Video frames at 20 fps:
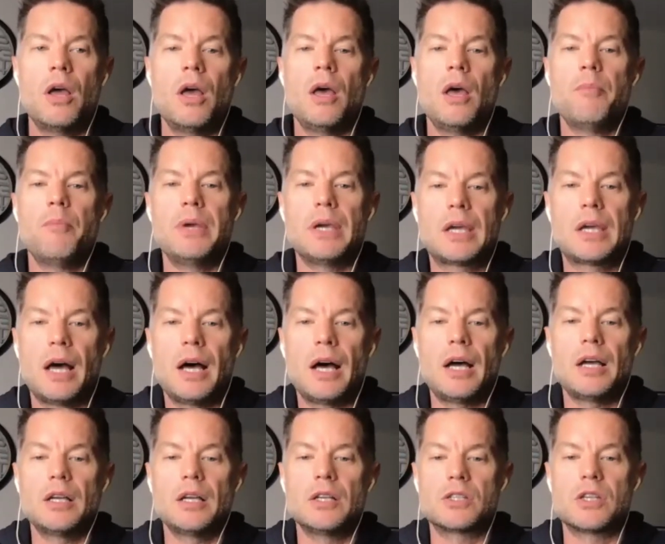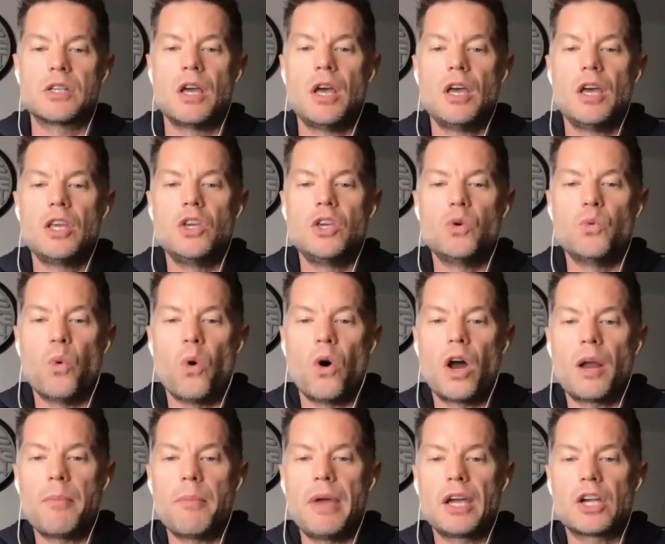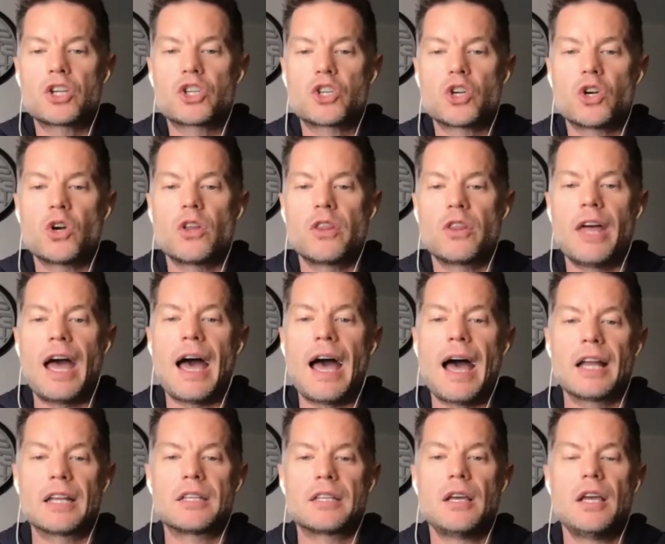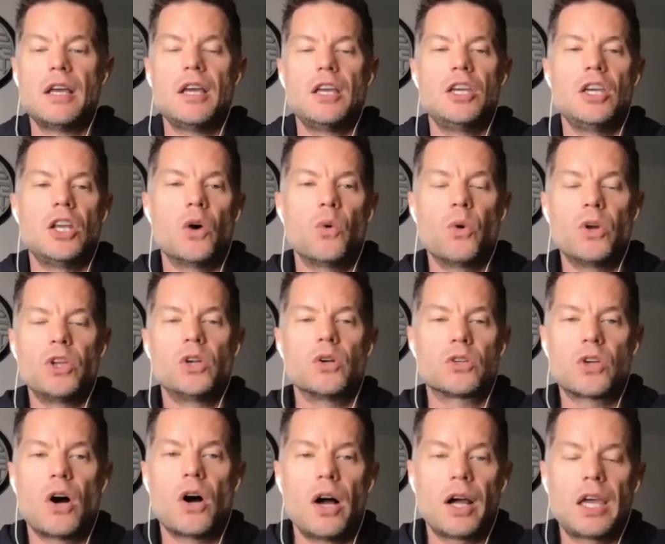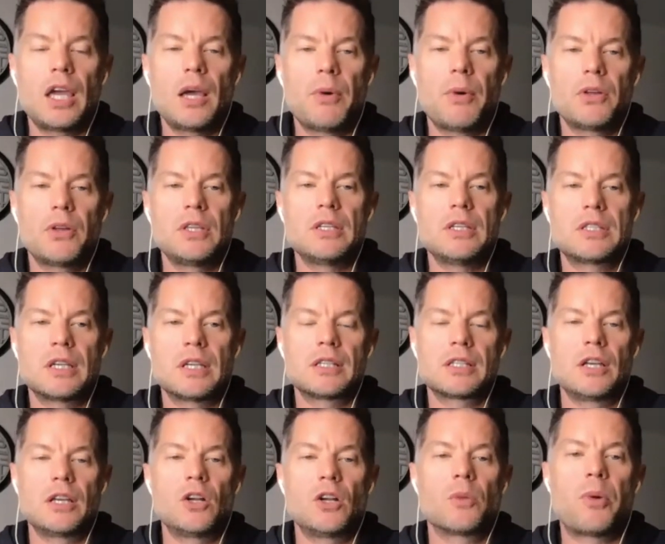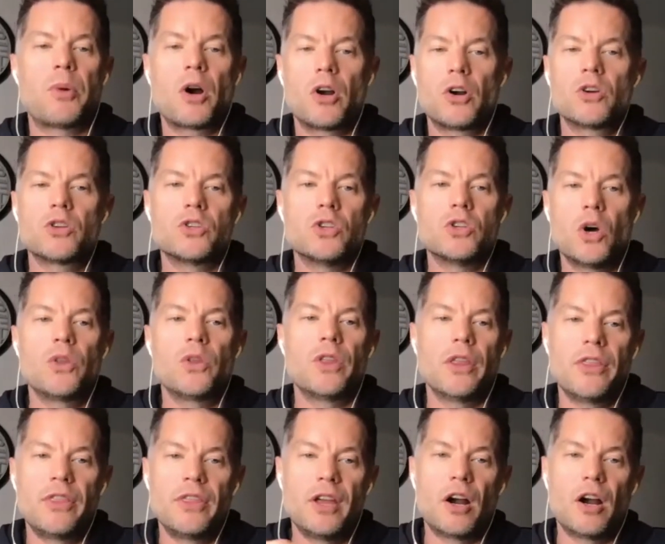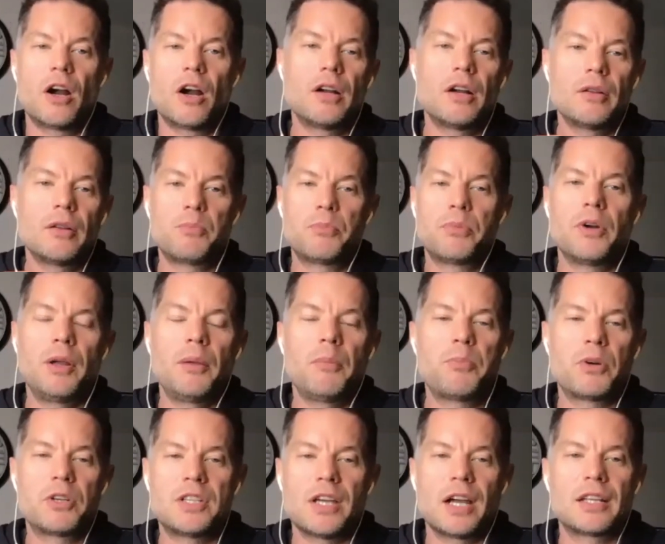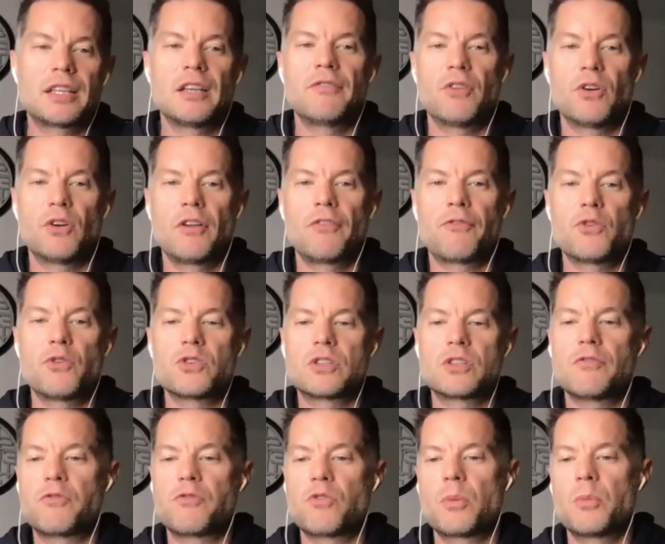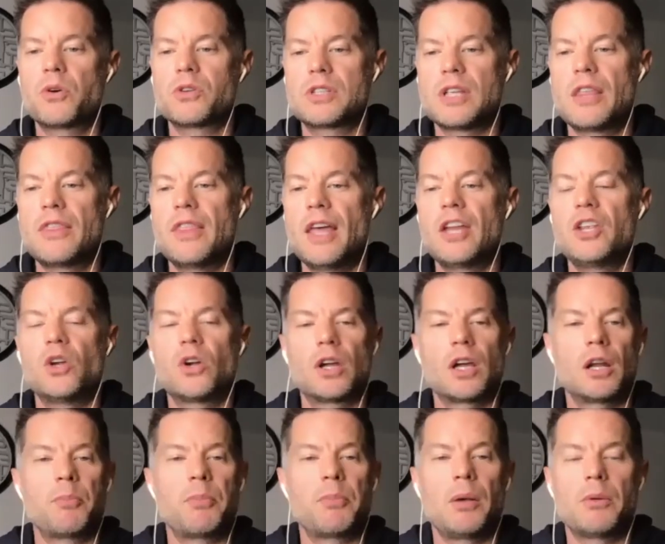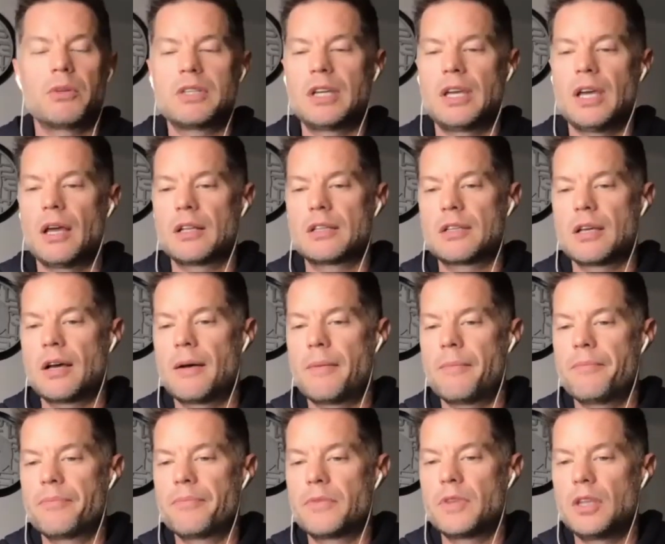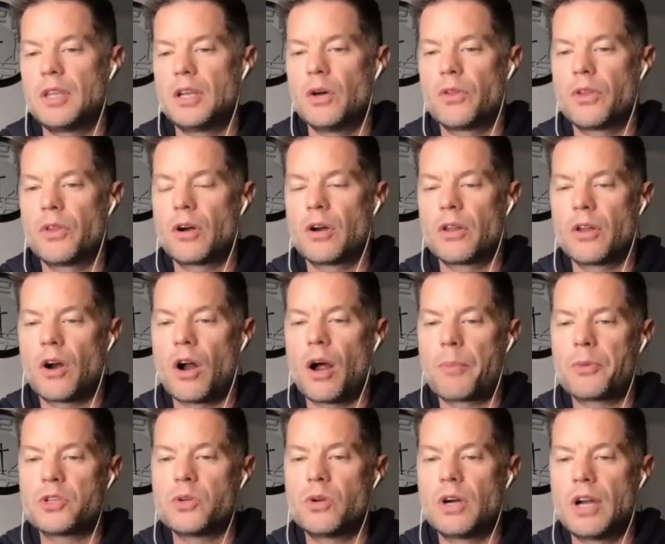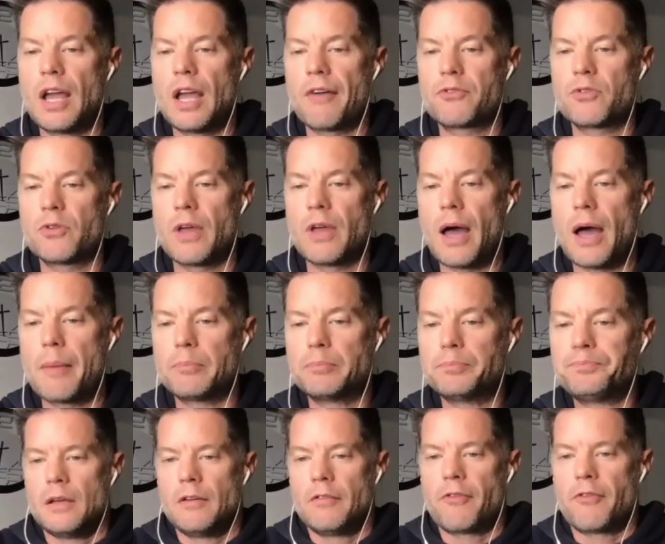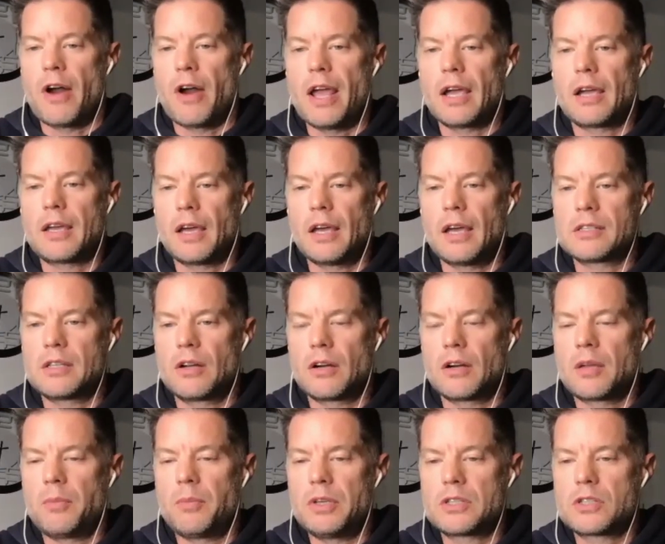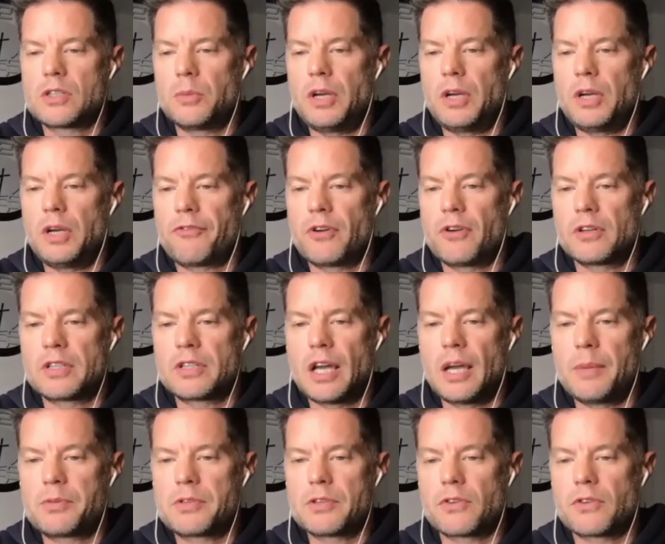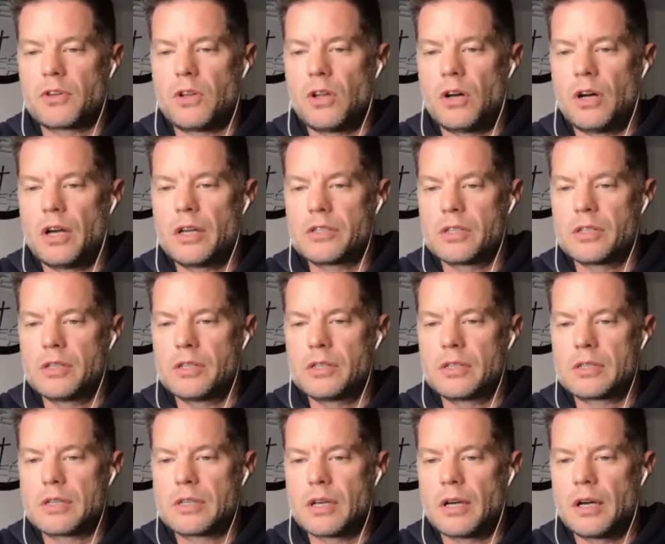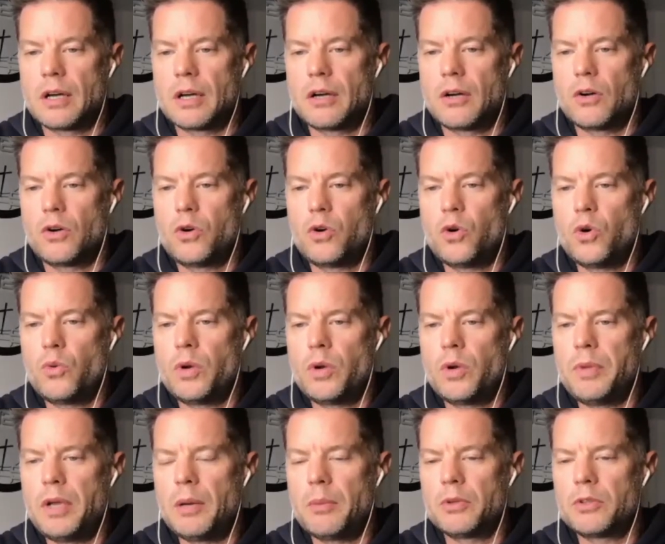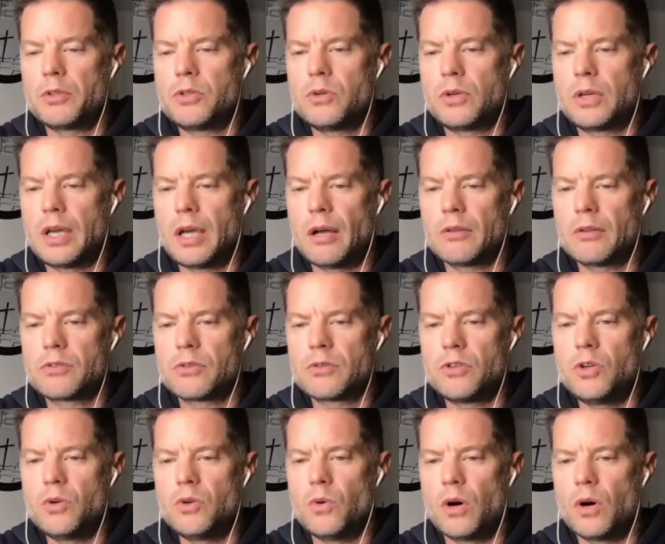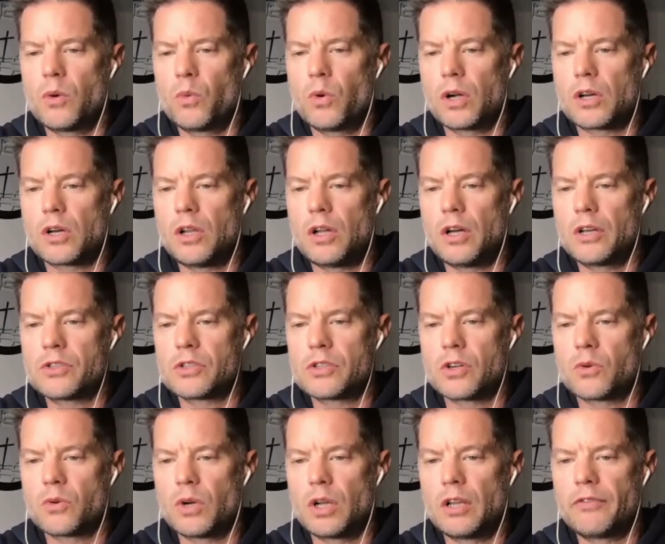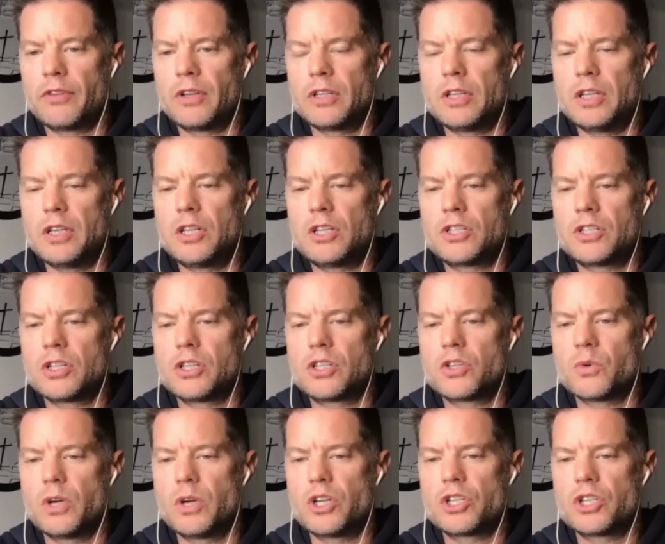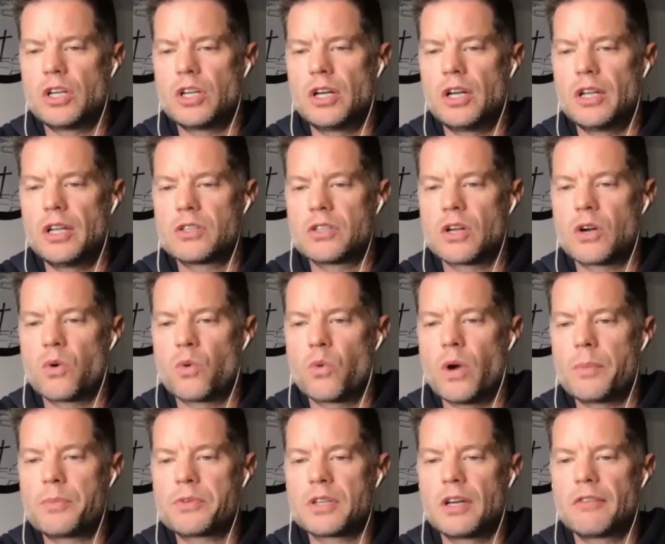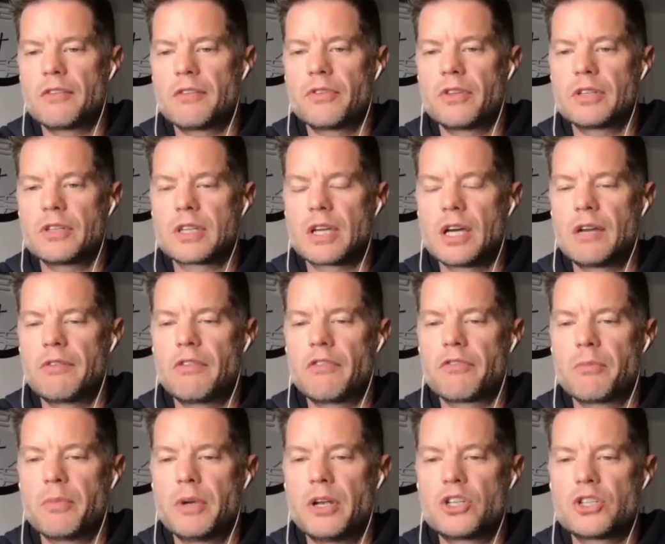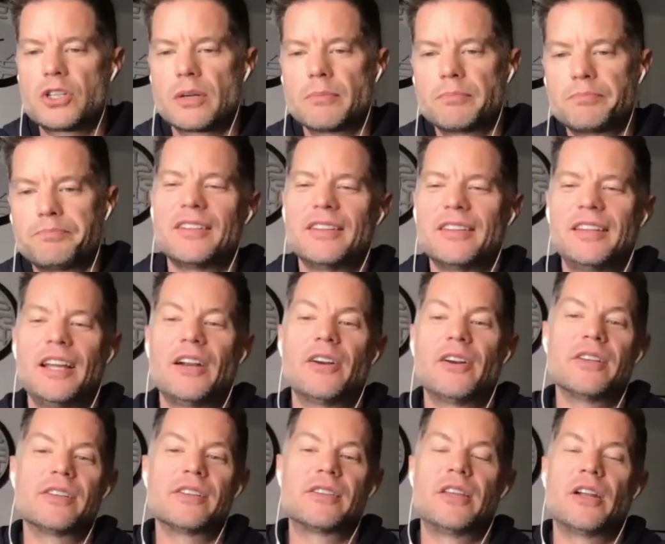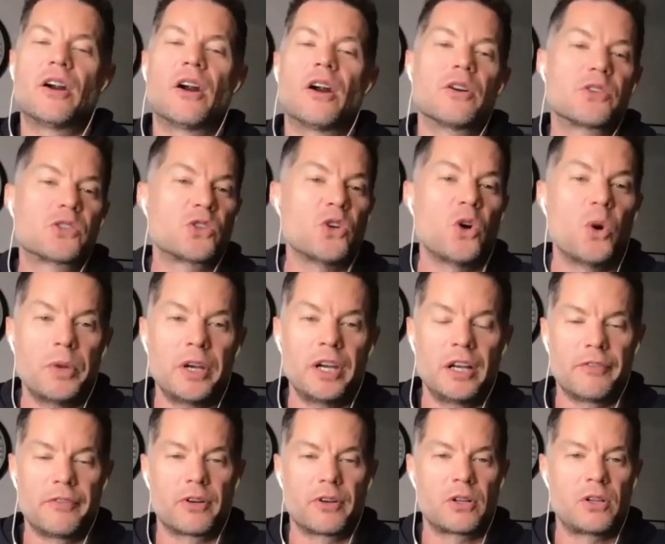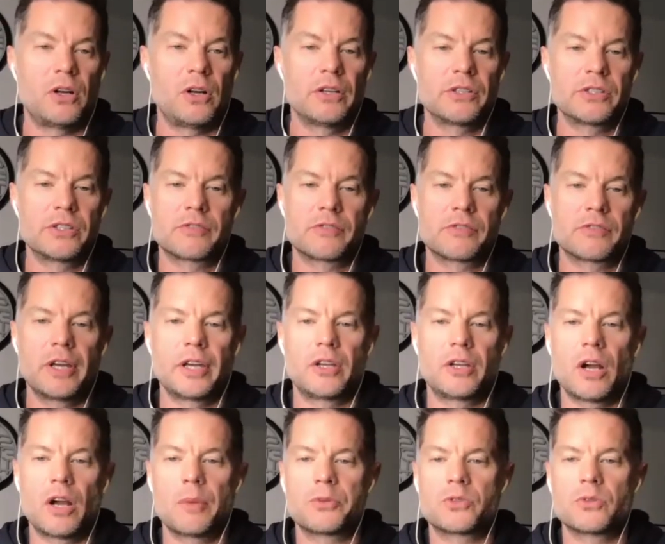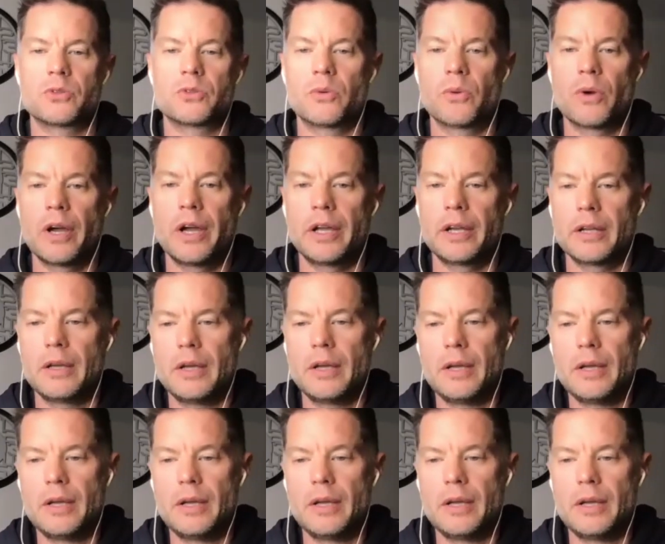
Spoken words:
because you want to make sure that, you know, when you're talking about these things, that your partners know that they're being protected very first and foremost, and then you're going to be able to get, you know, their opportunity after that. Frank, as there can be so many different types of clauses, who would be able to counsel you on what clauses are relevant to each situation? And is there a website for this kind of information? There are so many different clauses, Frank, you're absolutely right.